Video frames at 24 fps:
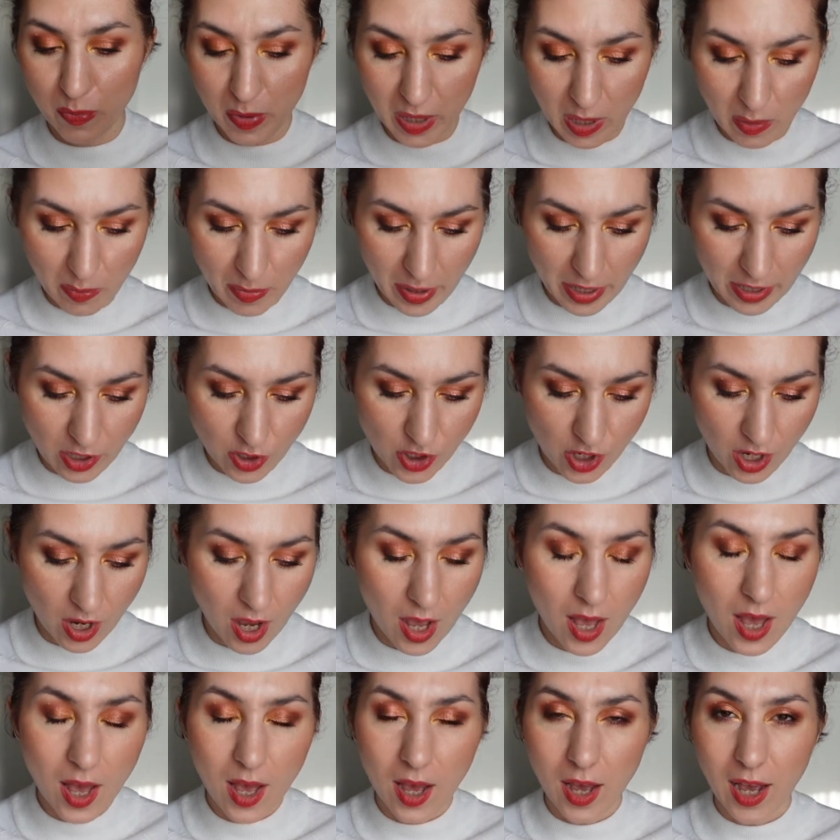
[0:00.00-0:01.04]
pink packaging.
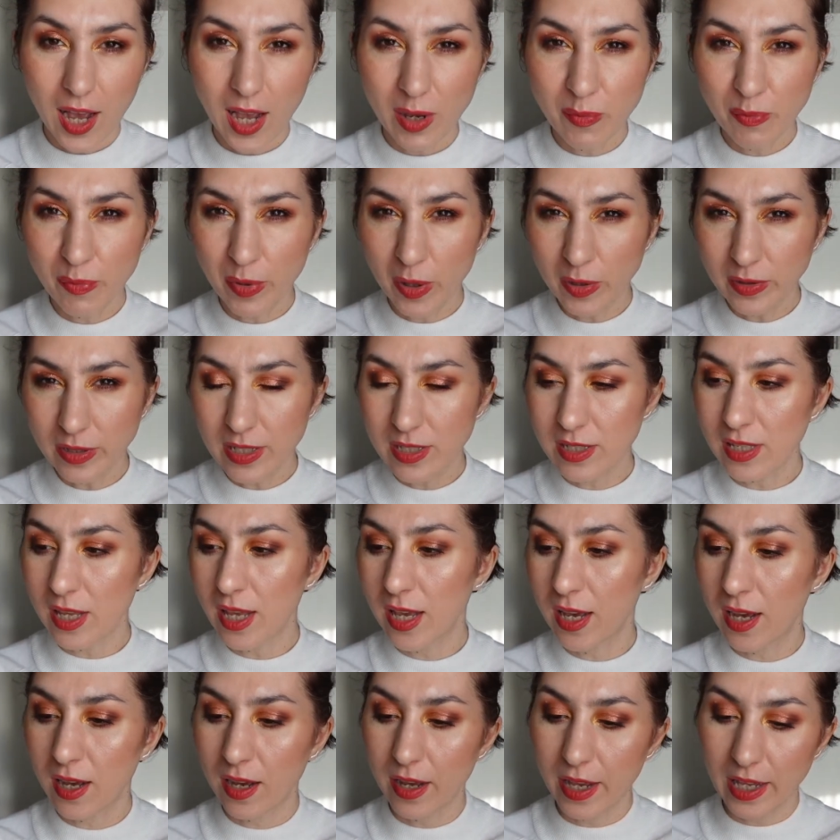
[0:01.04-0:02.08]
I bought this
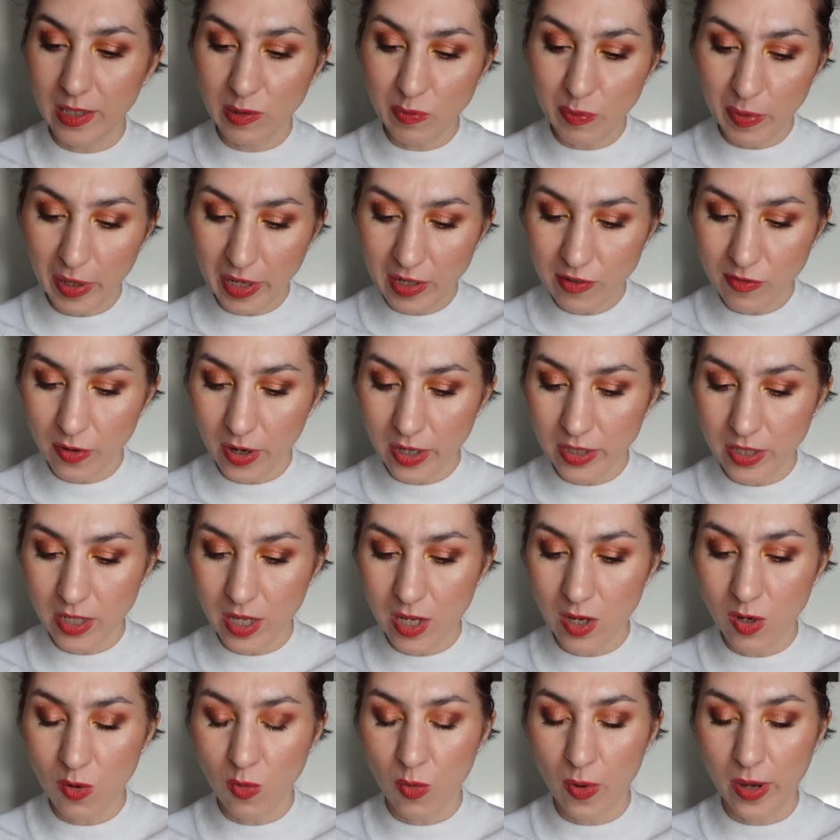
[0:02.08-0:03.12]
uh, at Black
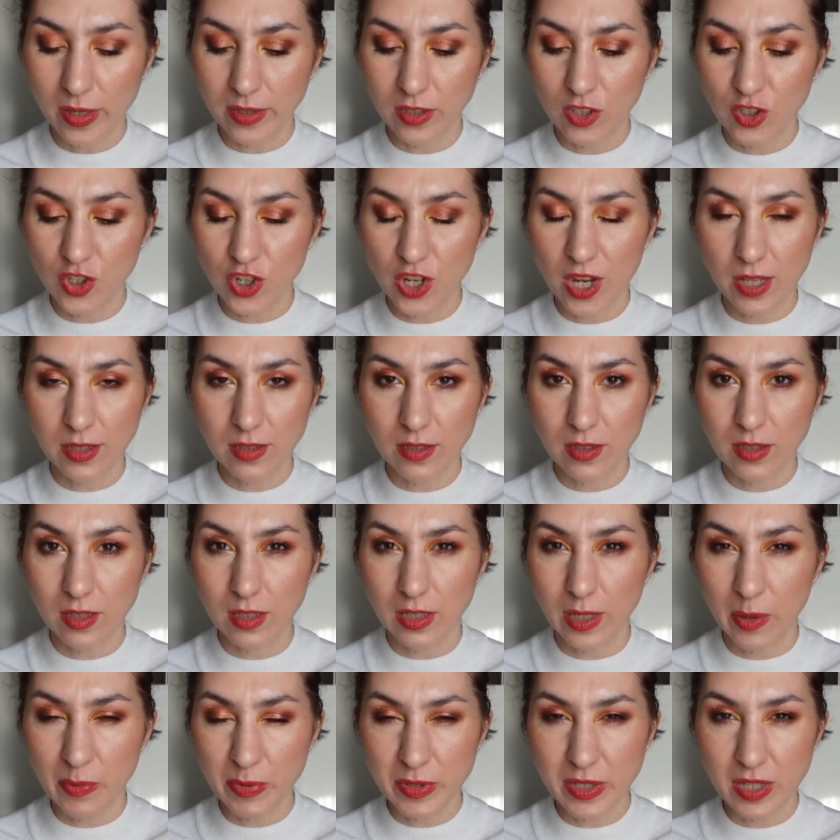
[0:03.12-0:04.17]
Friday when she had the
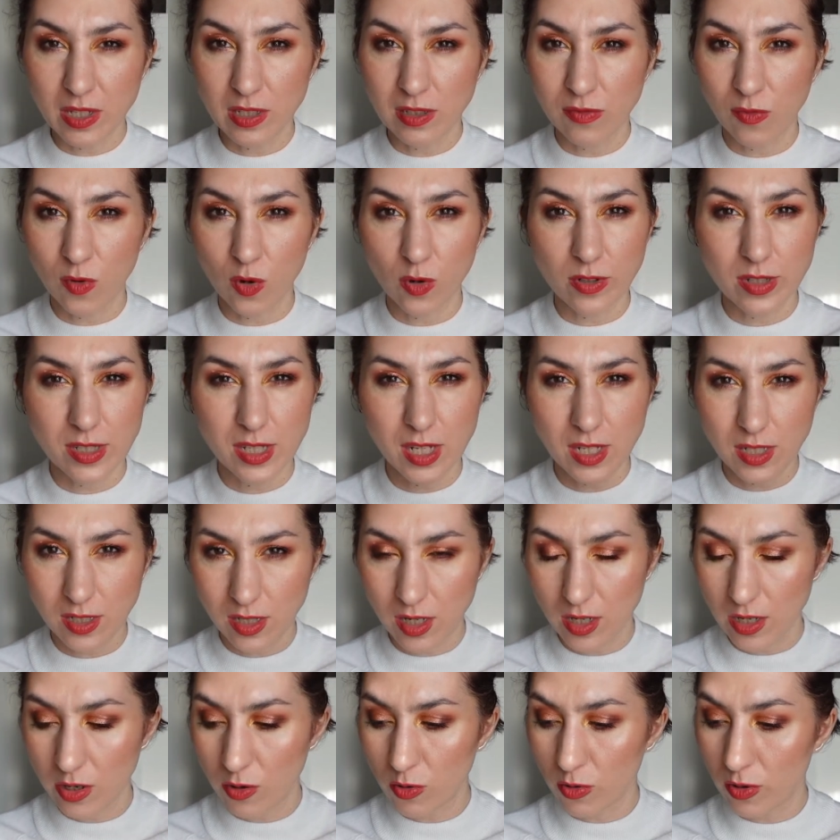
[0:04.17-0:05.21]
lipsticks for
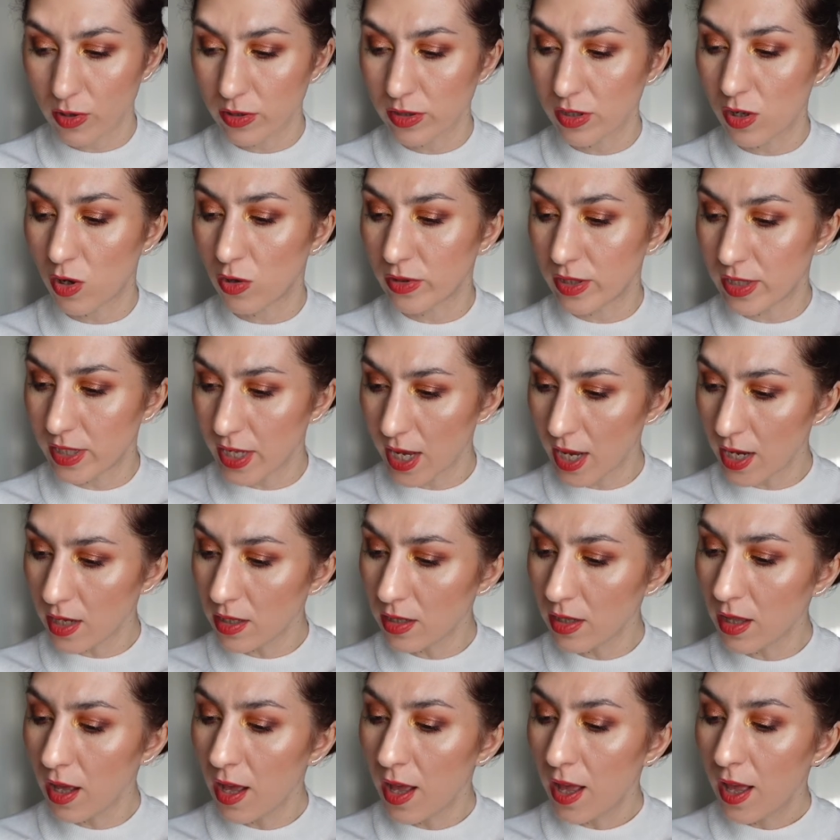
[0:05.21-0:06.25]
16 euros on
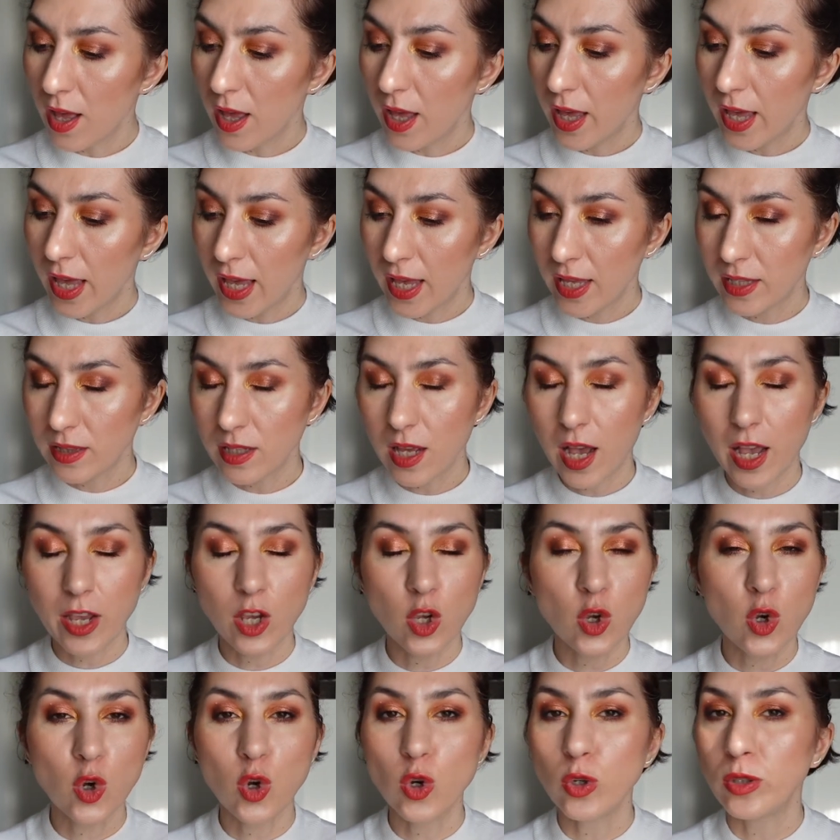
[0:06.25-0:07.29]
sale and I
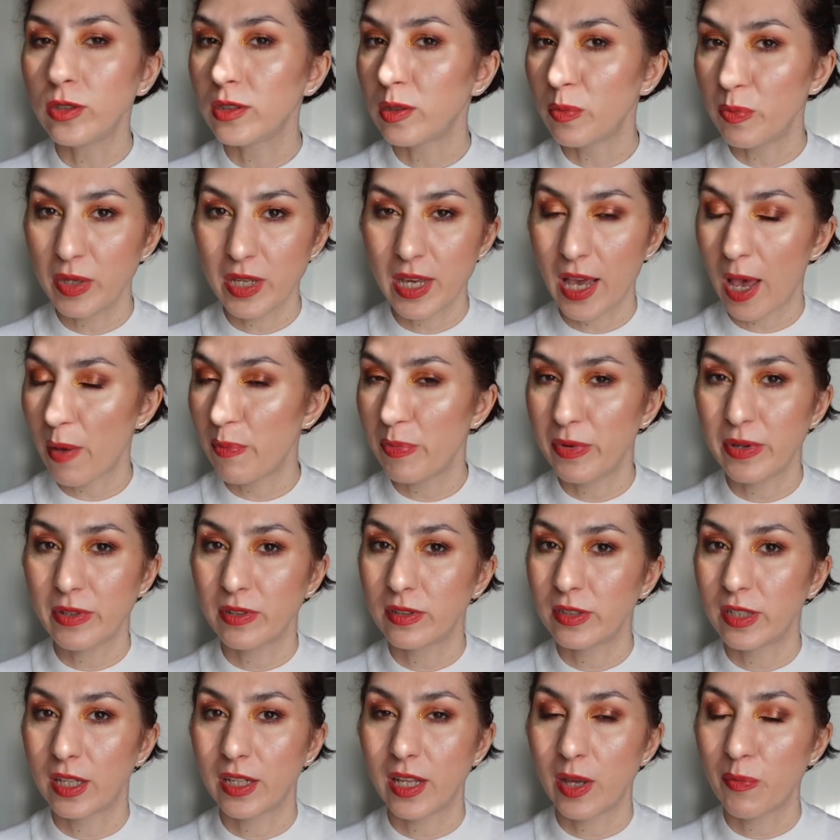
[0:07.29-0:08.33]
couldn't be happier
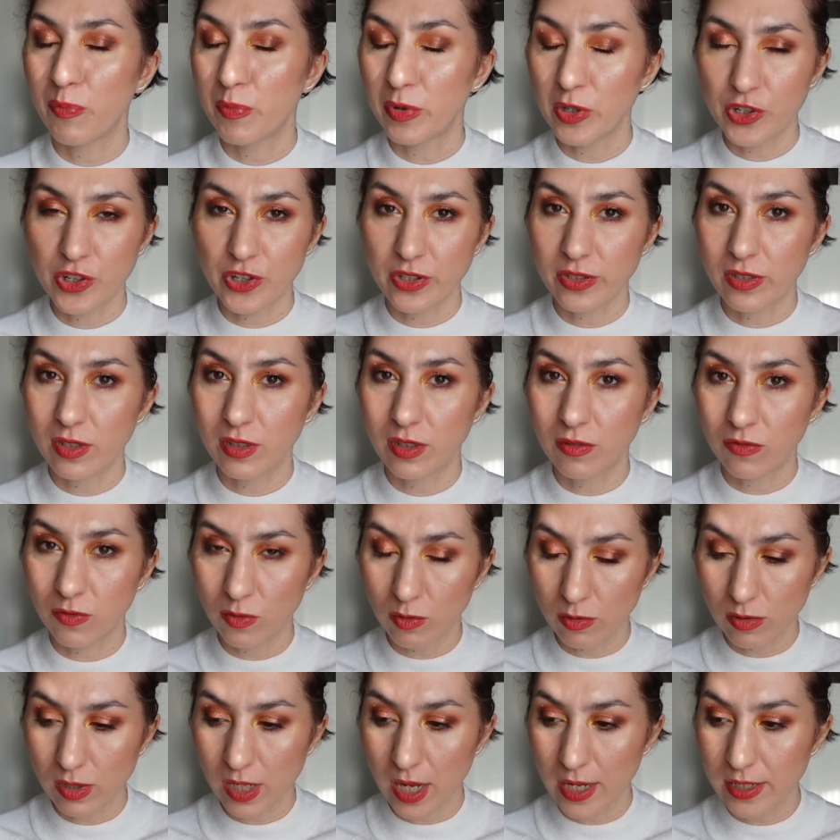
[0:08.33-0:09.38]
that I purchased the
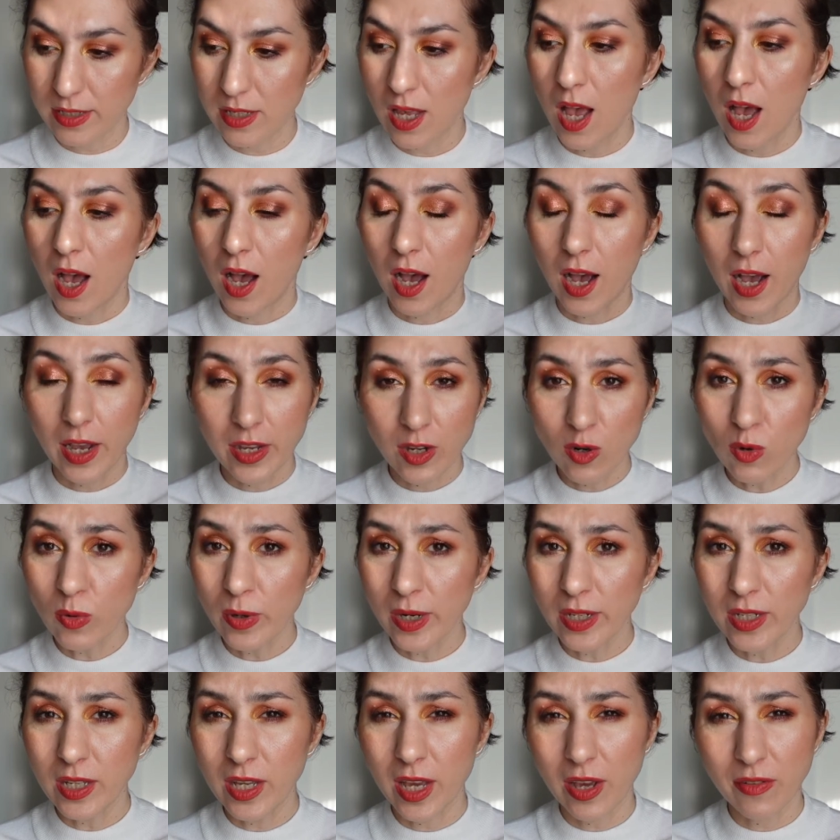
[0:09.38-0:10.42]
full size. I
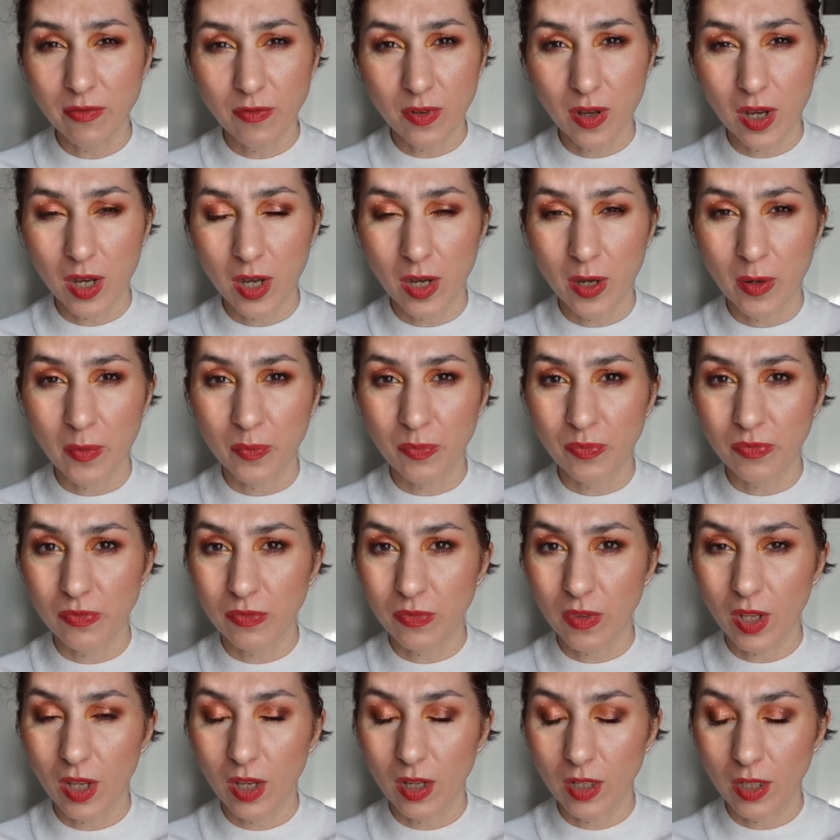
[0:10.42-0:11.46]
already have um,
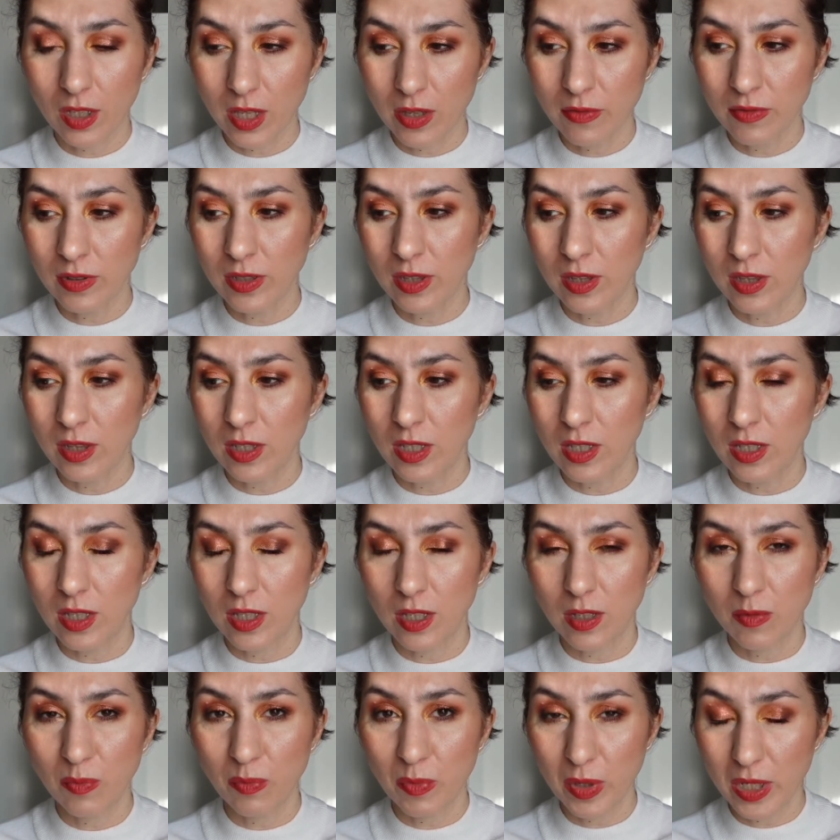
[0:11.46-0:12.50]
given
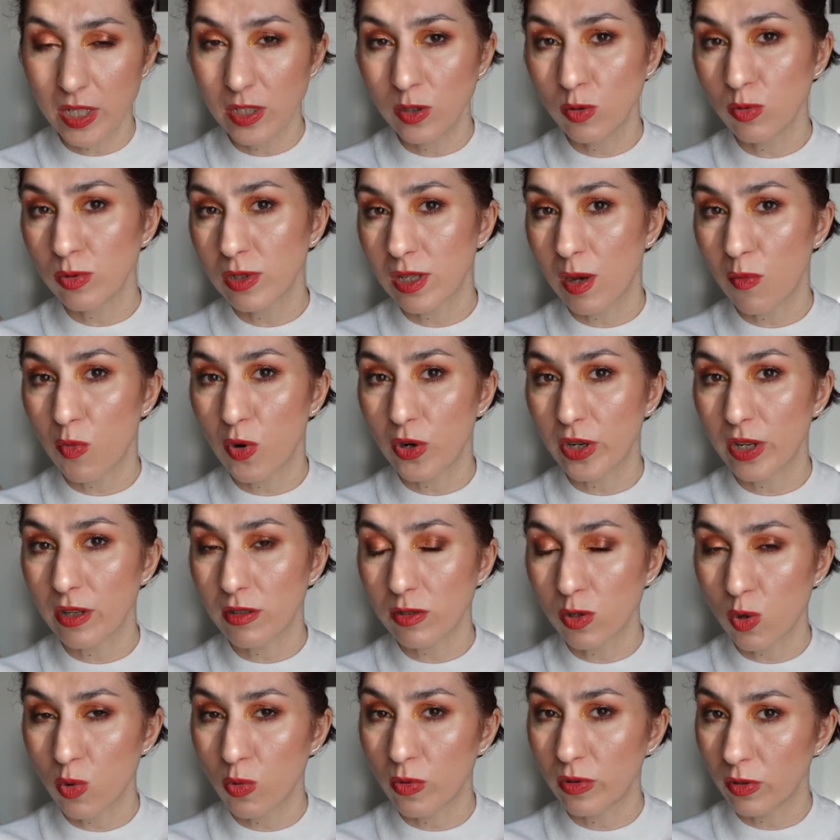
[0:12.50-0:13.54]
the mini to someone
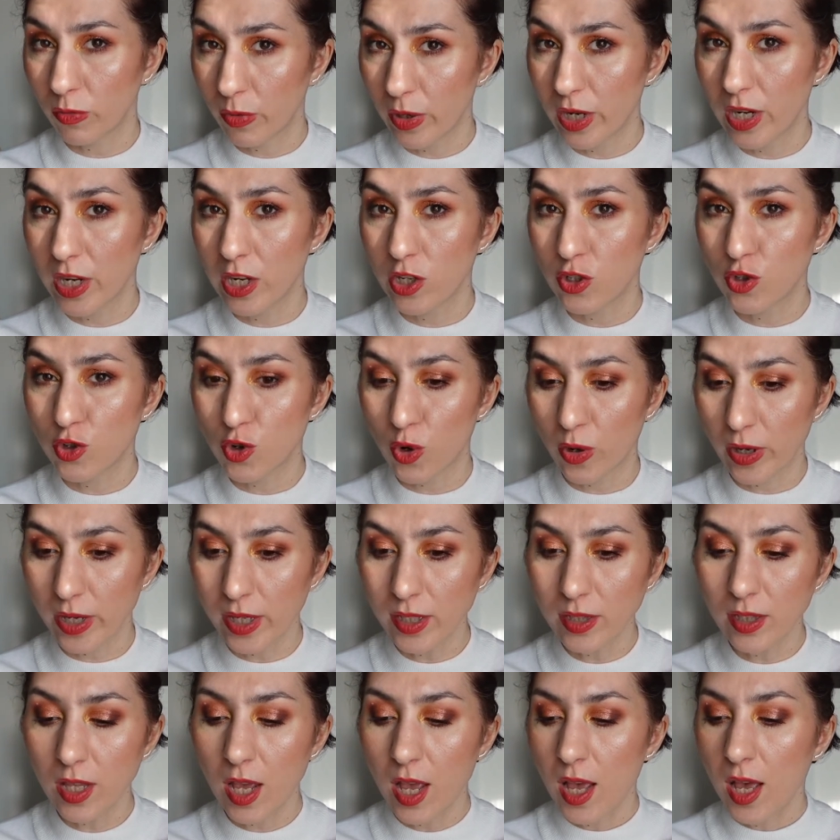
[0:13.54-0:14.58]
else who will really enjoy
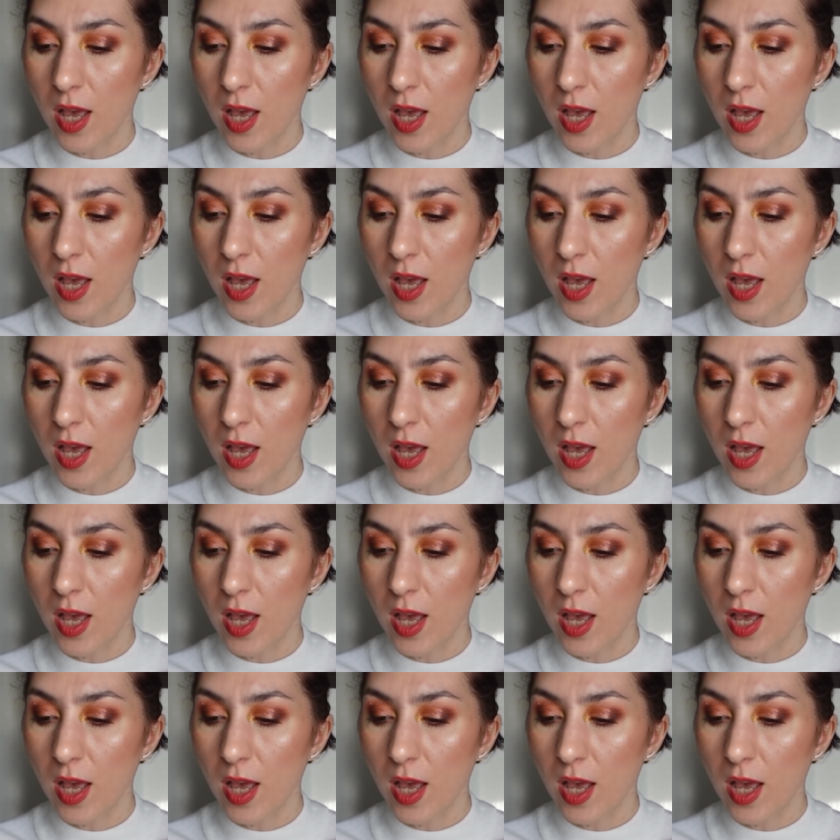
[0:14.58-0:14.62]
it